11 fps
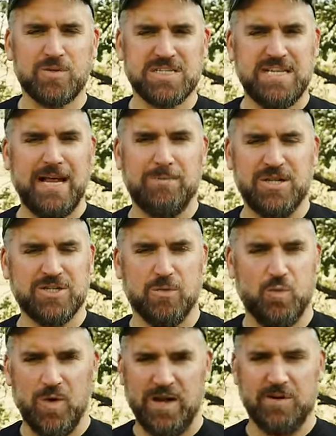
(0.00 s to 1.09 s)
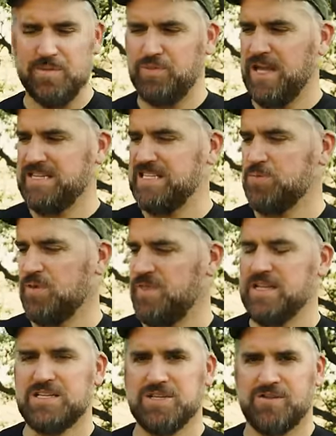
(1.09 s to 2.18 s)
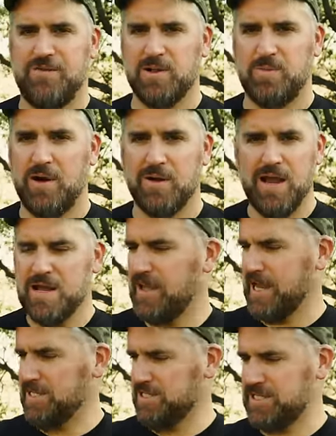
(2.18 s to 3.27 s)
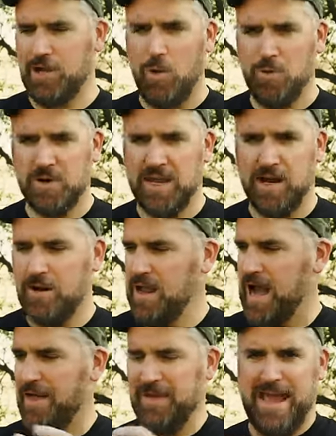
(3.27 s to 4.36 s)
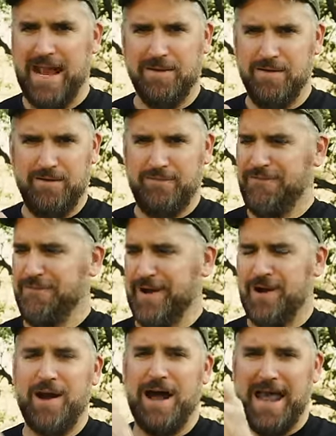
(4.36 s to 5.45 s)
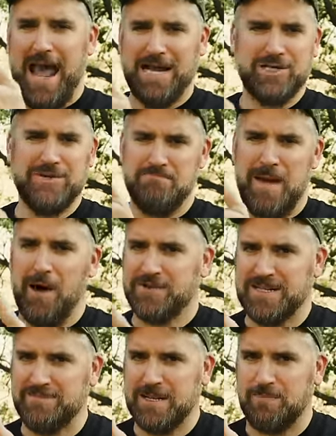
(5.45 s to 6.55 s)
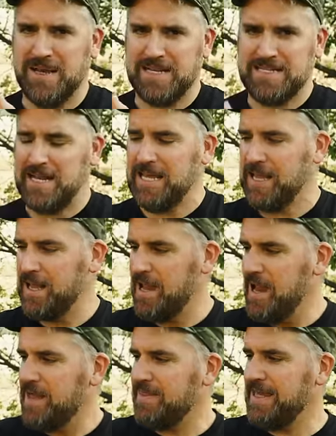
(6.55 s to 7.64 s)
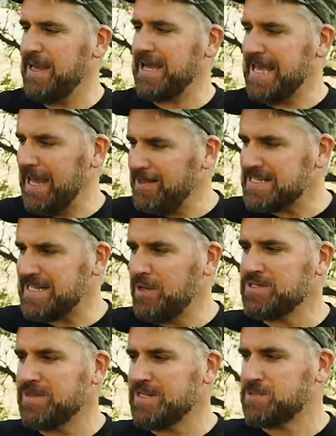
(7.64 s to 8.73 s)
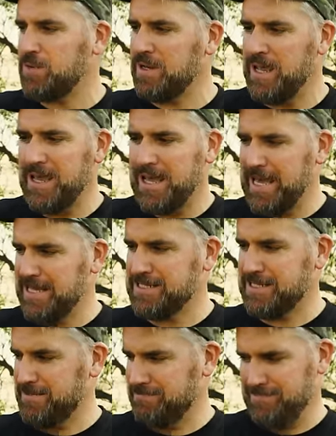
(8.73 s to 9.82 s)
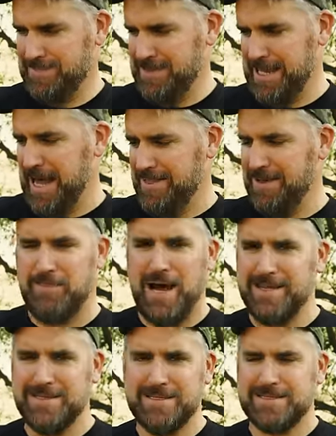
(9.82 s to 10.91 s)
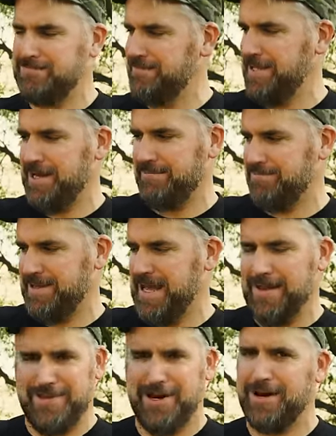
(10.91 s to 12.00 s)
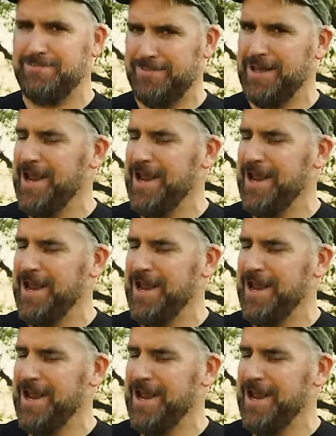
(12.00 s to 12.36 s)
like we're seeing a bunch of weird places where things just fall apart, like on Somo Gear, how they can't figure out how to actually mount something to Picatinny. The Achilles heel to this one is yeah, the buttons, they're yeah, they're